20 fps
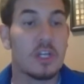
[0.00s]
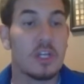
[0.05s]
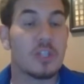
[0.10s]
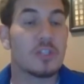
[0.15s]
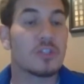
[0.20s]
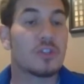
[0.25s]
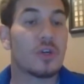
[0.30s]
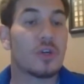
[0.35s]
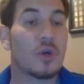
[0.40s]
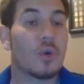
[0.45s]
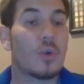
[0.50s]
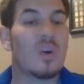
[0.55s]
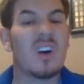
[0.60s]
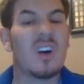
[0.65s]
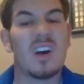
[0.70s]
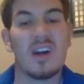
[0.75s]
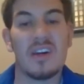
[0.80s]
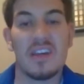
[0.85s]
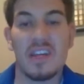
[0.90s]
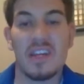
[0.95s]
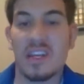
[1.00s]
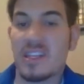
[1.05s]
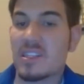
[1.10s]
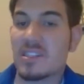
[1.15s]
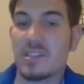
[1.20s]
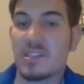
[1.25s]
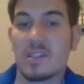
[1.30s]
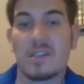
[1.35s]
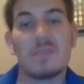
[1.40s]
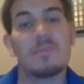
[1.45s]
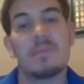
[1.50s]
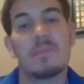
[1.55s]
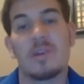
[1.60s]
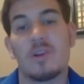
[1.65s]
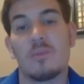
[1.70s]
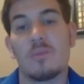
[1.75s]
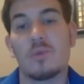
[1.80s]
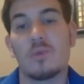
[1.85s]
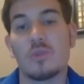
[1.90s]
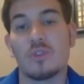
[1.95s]
So it is
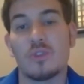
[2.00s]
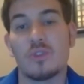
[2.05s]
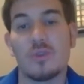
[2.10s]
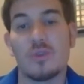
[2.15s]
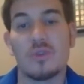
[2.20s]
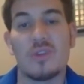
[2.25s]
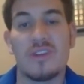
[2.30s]
comparable to